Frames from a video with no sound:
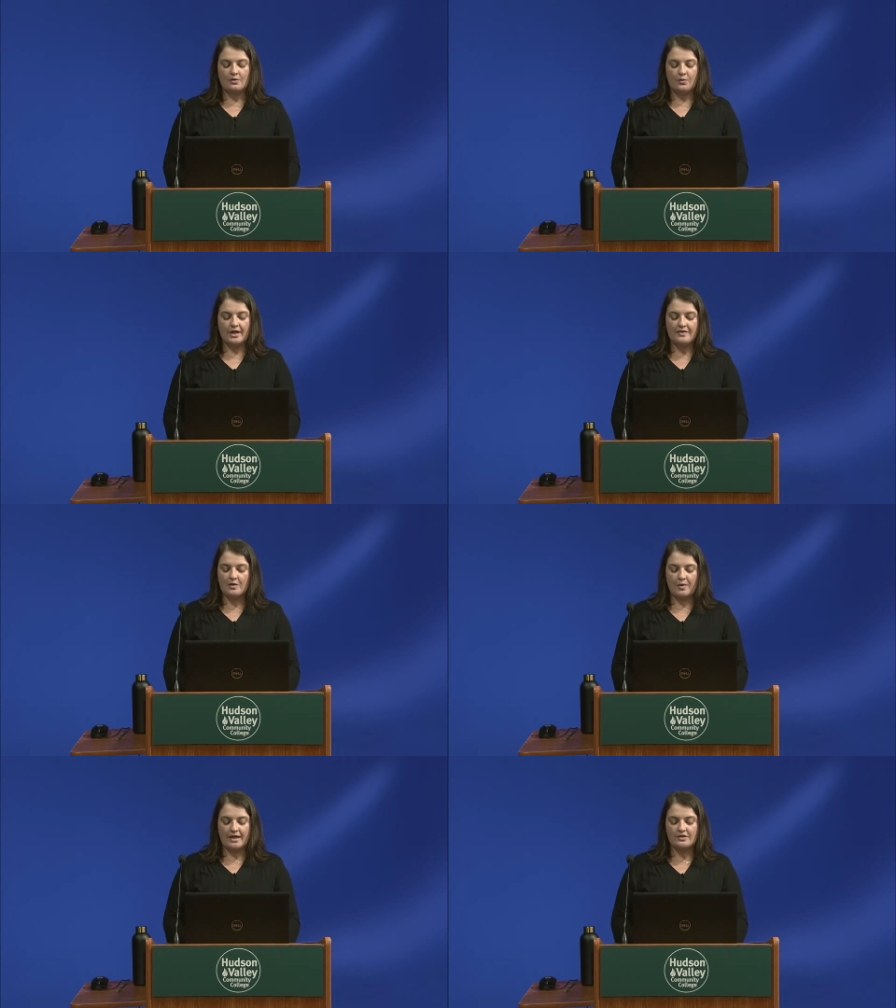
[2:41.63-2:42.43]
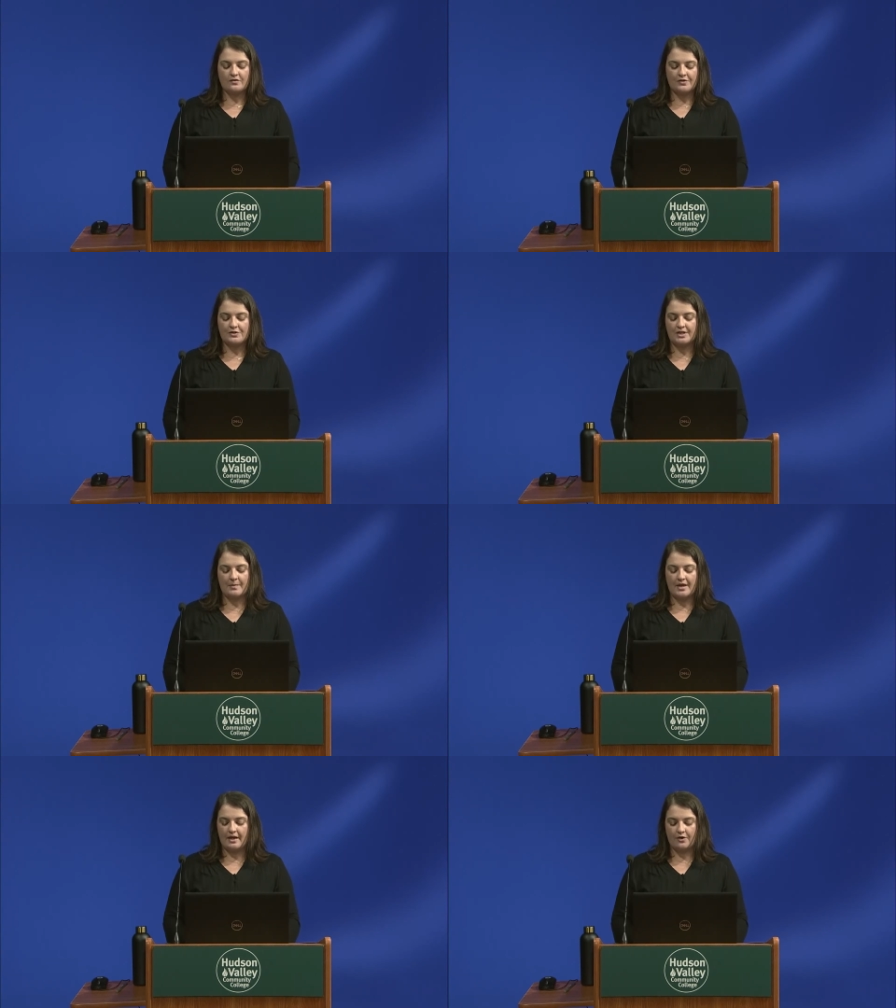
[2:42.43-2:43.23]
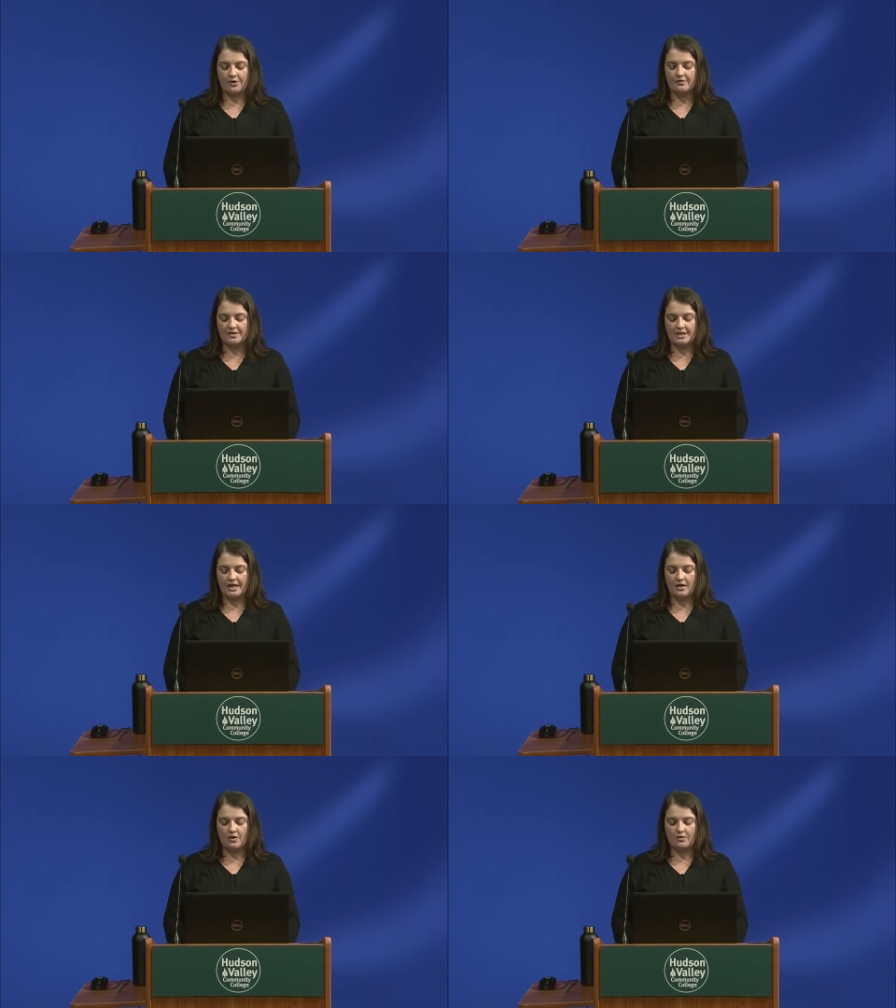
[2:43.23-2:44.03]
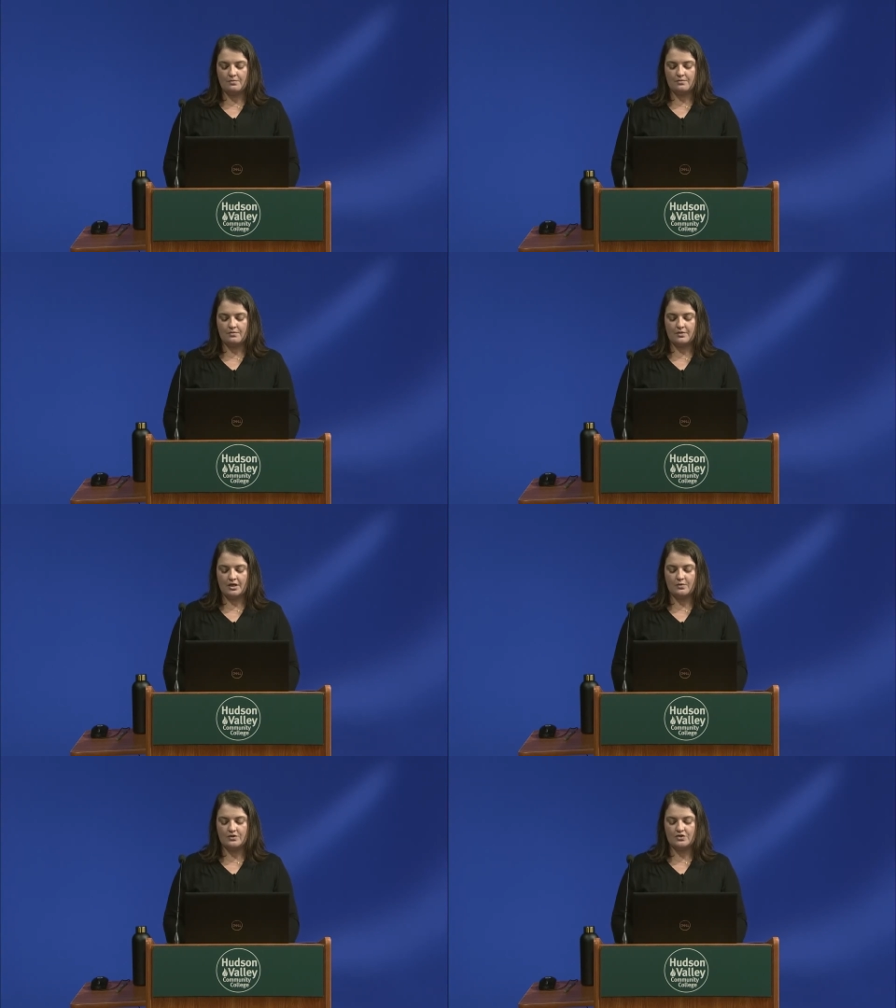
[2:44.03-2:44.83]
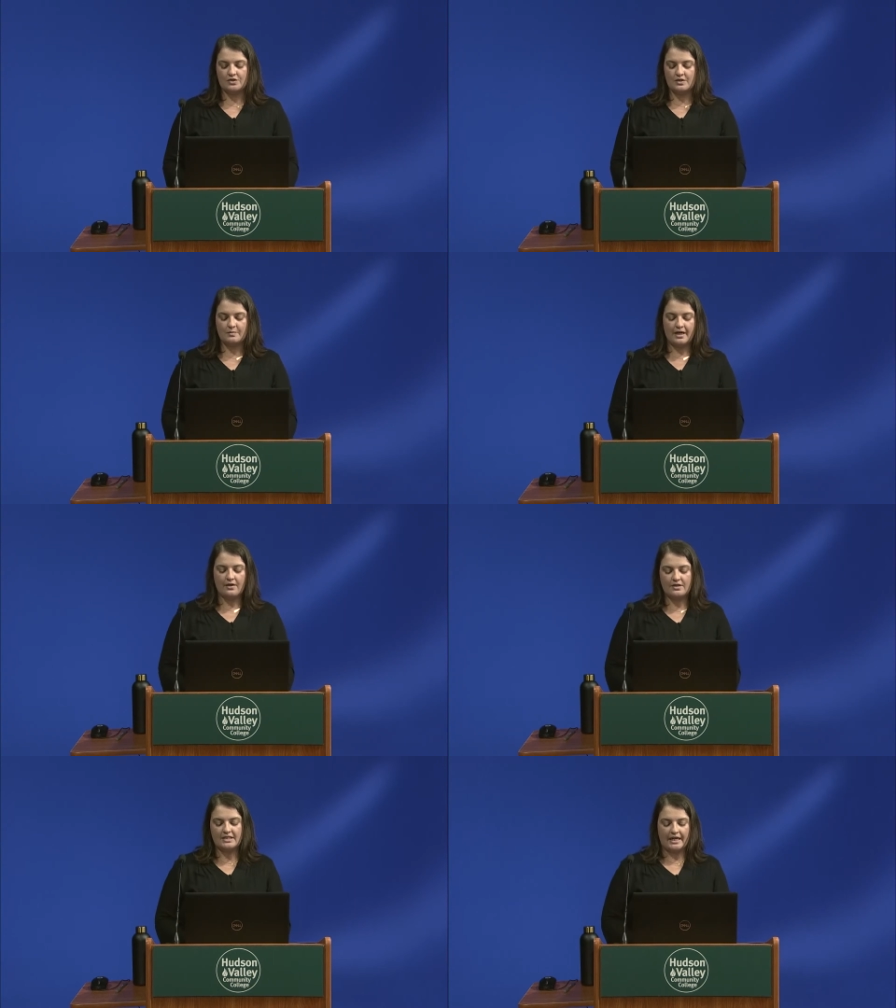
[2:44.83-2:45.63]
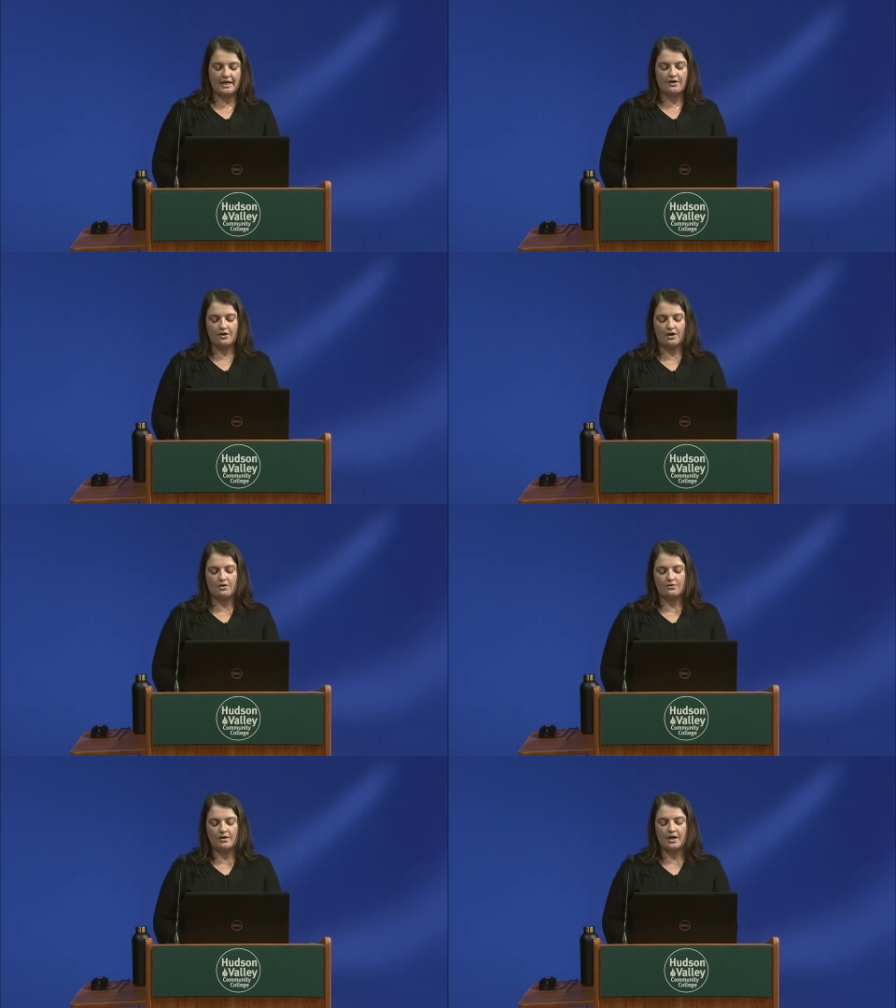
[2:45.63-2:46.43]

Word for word: When I think back to the first time that I heard of a tiny home, it was just about a decade ago.